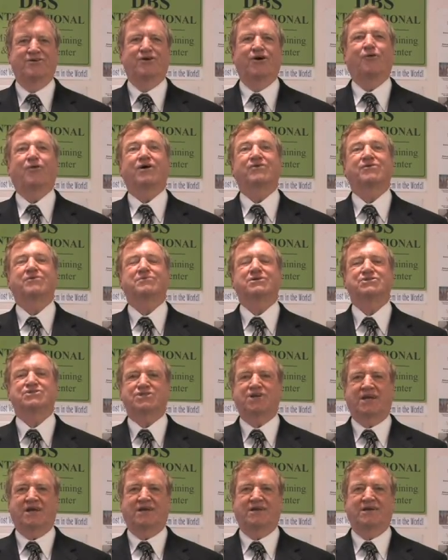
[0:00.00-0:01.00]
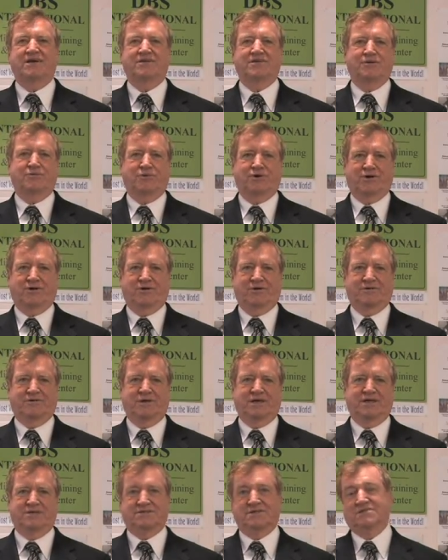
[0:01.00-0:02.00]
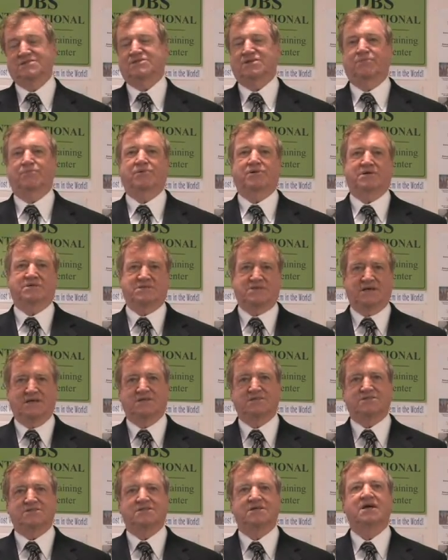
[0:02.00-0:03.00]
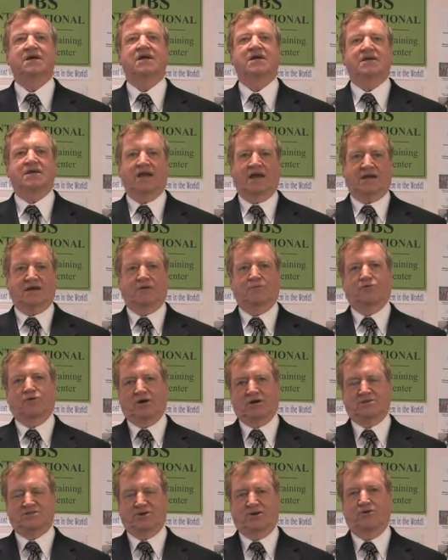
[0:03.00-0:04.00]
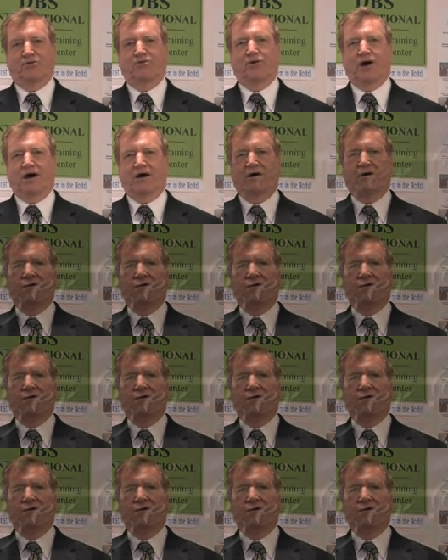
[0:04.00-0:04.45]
No other machine in the world is as simple as this, yet can work so well.